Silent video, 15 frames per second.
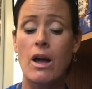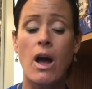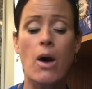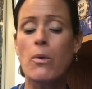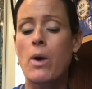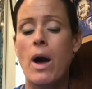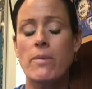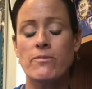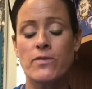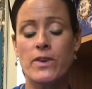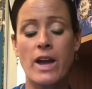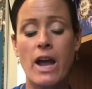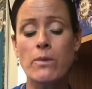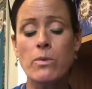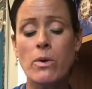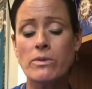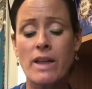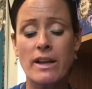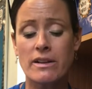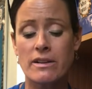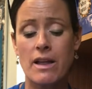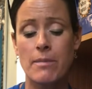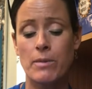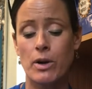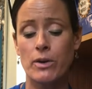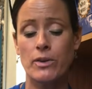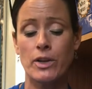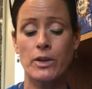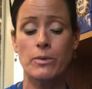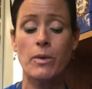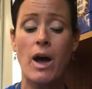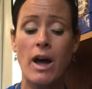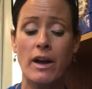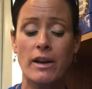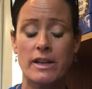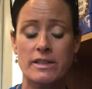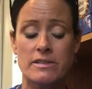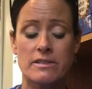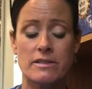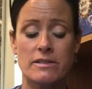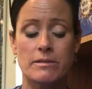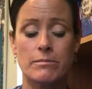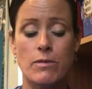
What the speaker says: Oh, Humphrey, I won't let Clem hurt you, honest,